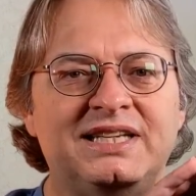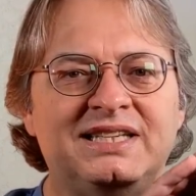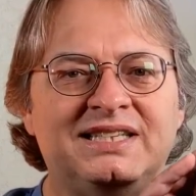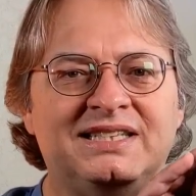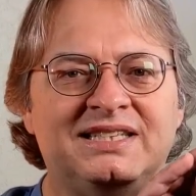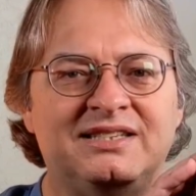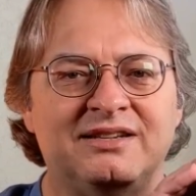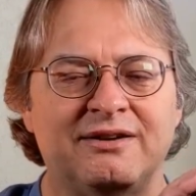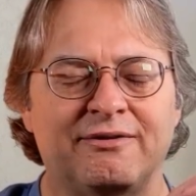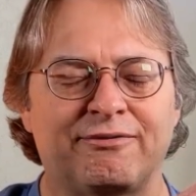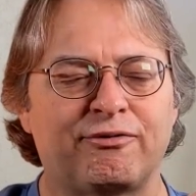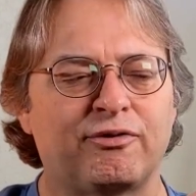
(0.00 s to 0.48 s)

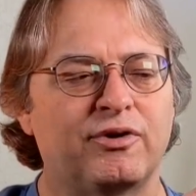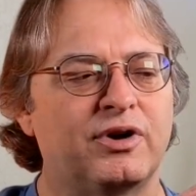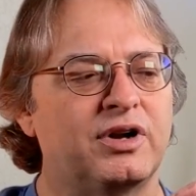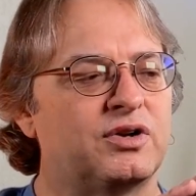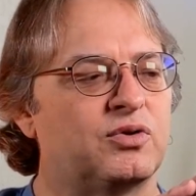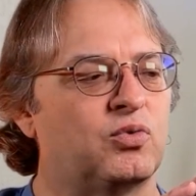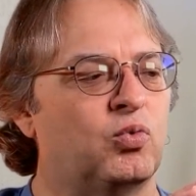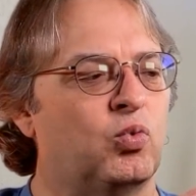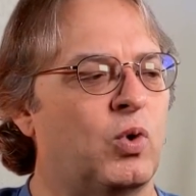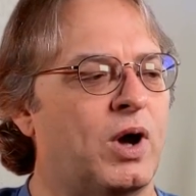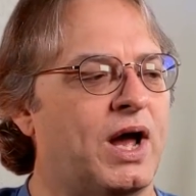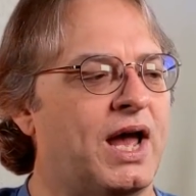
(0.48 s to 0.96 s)

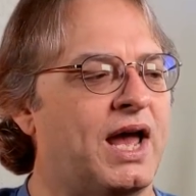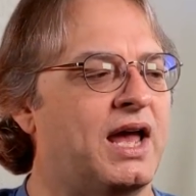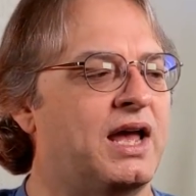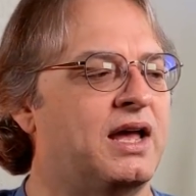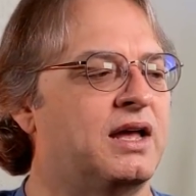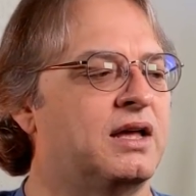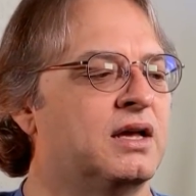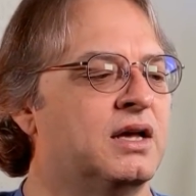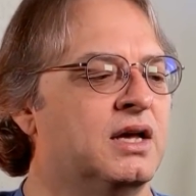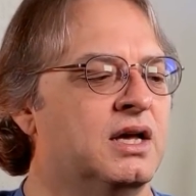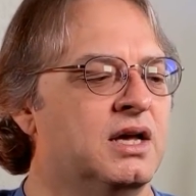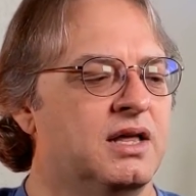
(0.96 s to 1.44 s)
different
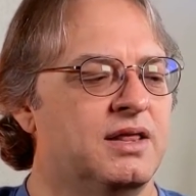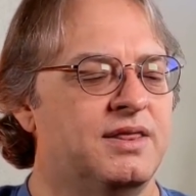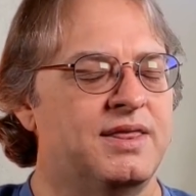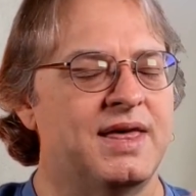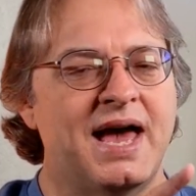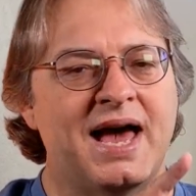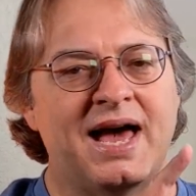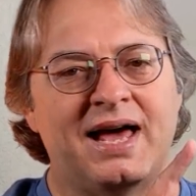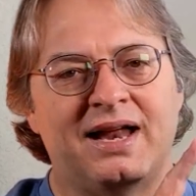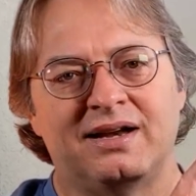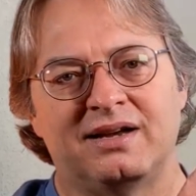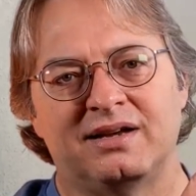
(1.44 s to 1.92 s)
way
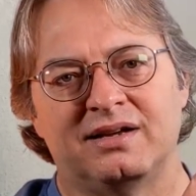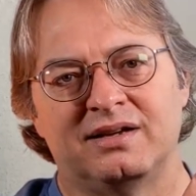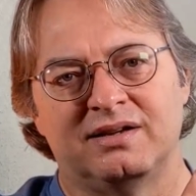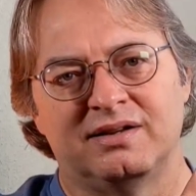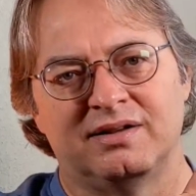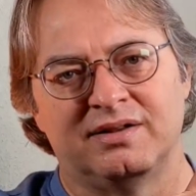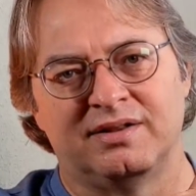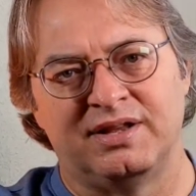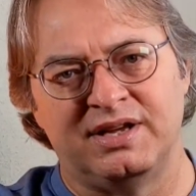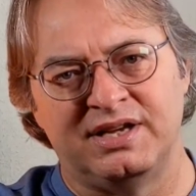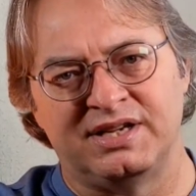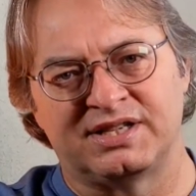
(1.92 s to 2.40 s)
that
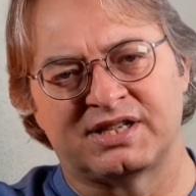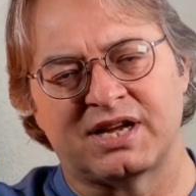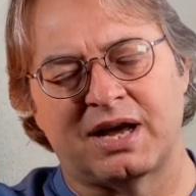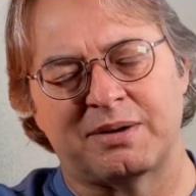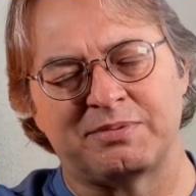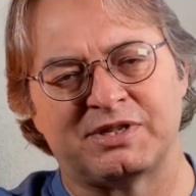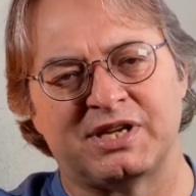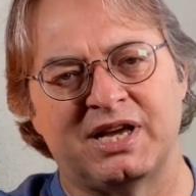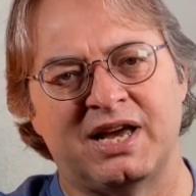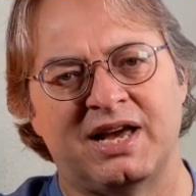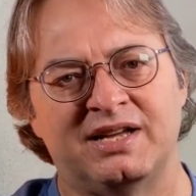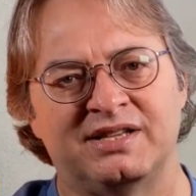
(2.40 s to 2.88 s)
these
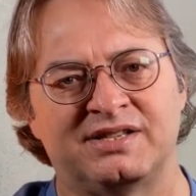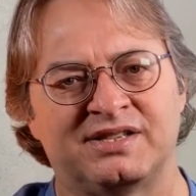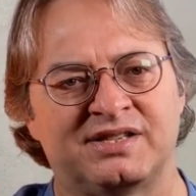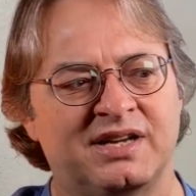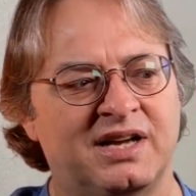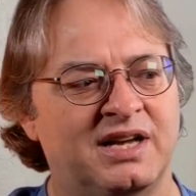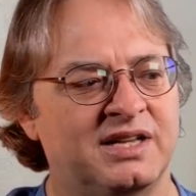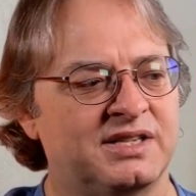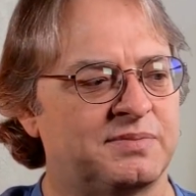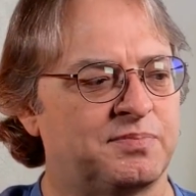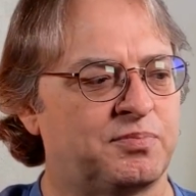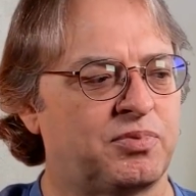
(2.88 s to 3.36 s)
types of
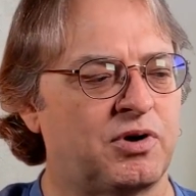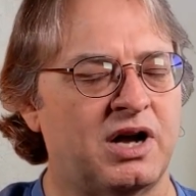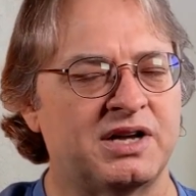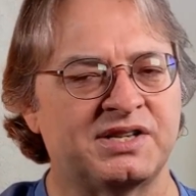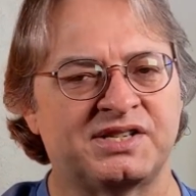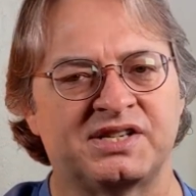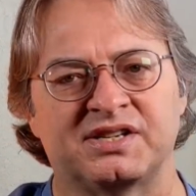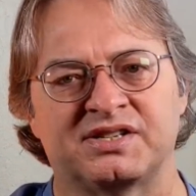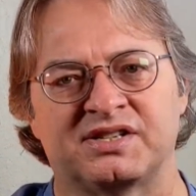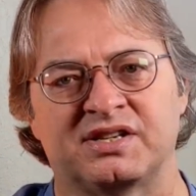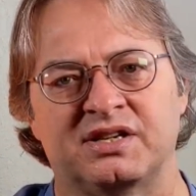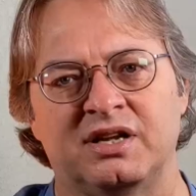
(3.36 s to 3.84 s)
headsets
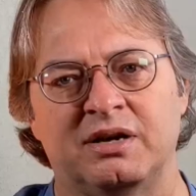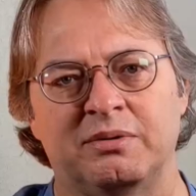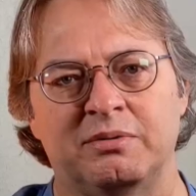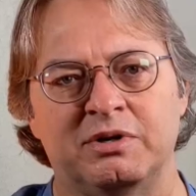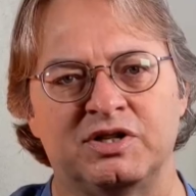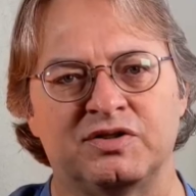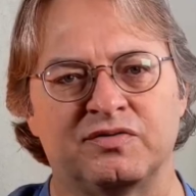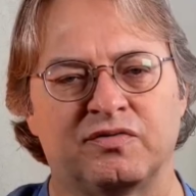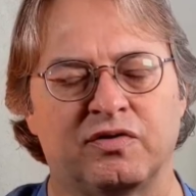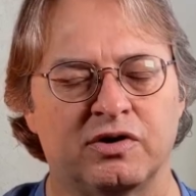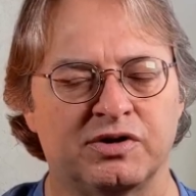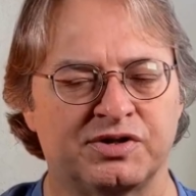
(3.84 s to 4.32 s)
process an
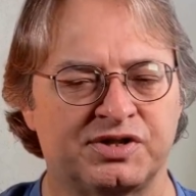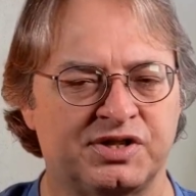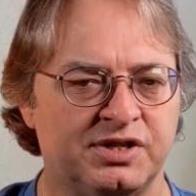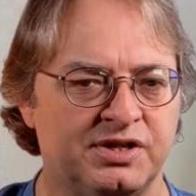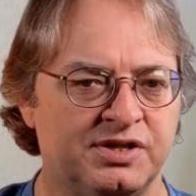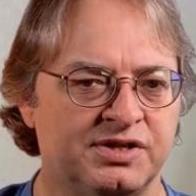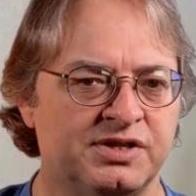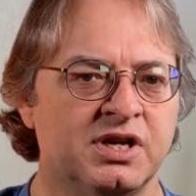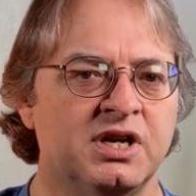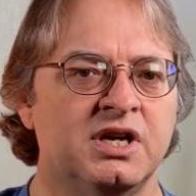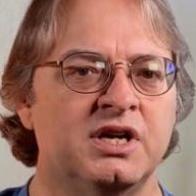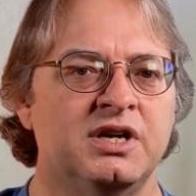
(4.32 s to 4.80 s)
image
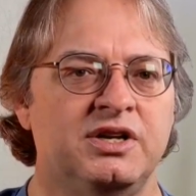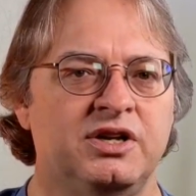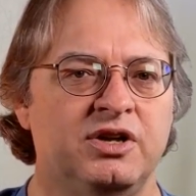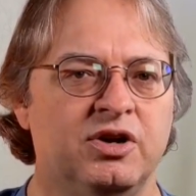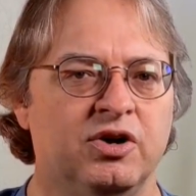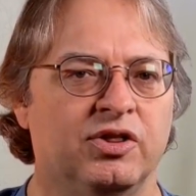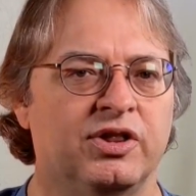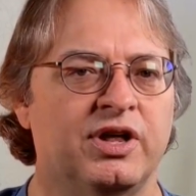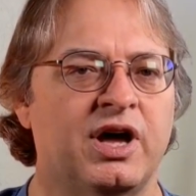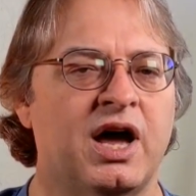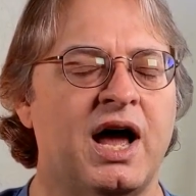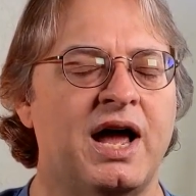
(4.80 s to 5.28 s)
versus, you know,
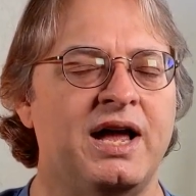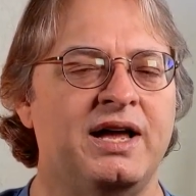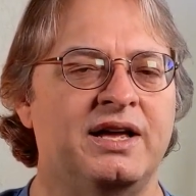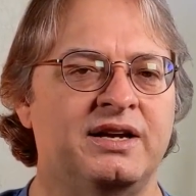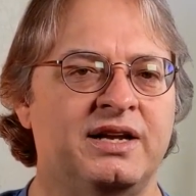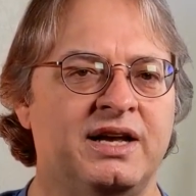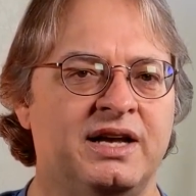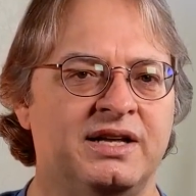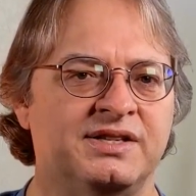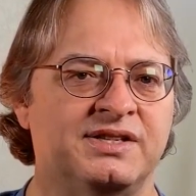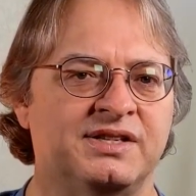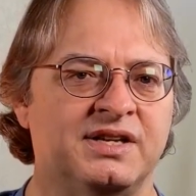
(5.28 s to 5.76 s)
the high-end
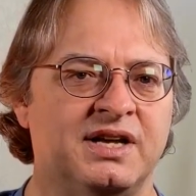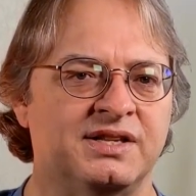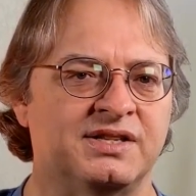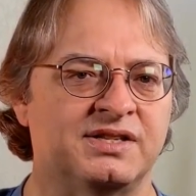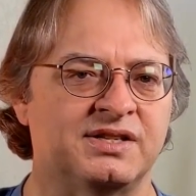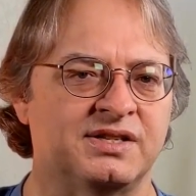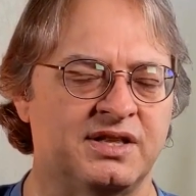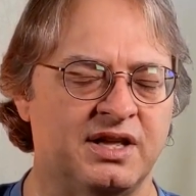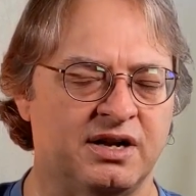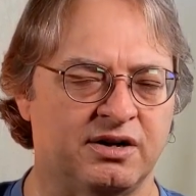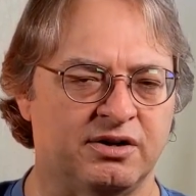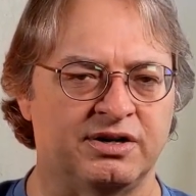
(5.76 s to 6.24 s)
headsets
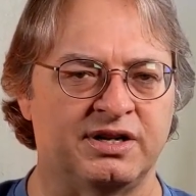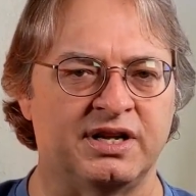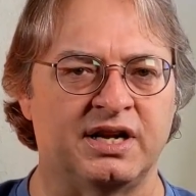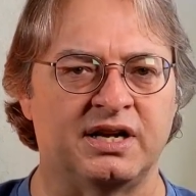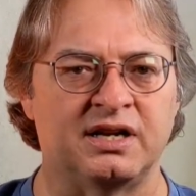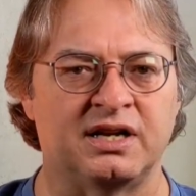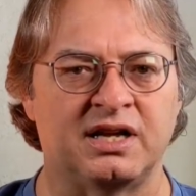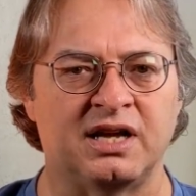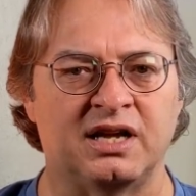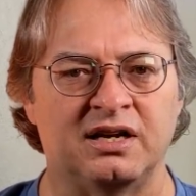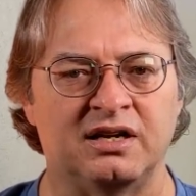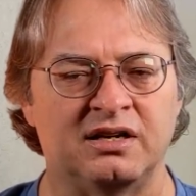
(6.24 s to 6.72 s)
that are
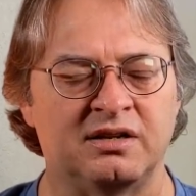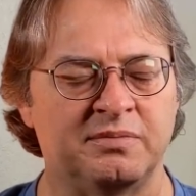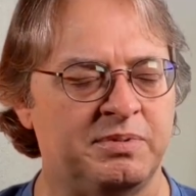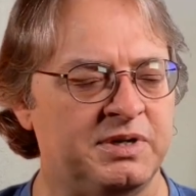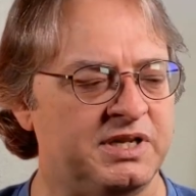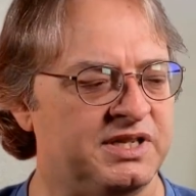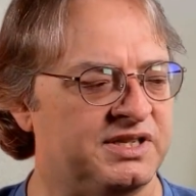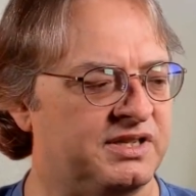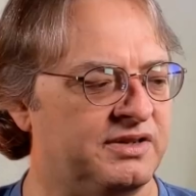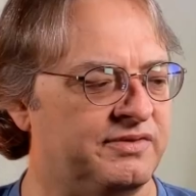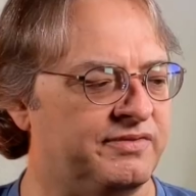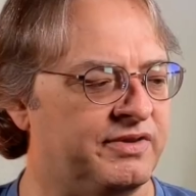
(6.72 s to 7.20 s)
dedicated to
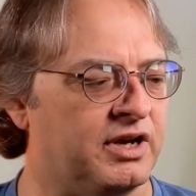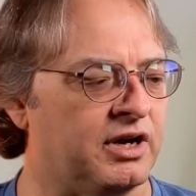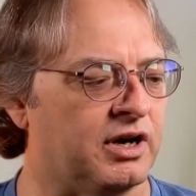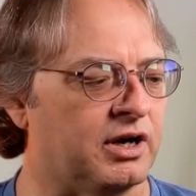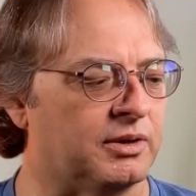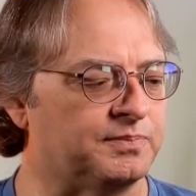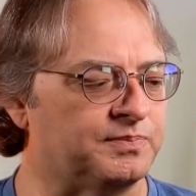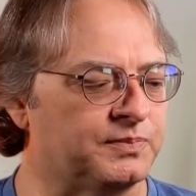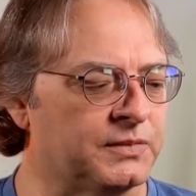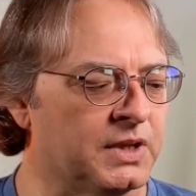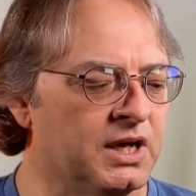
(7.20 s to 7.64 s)
PCVR.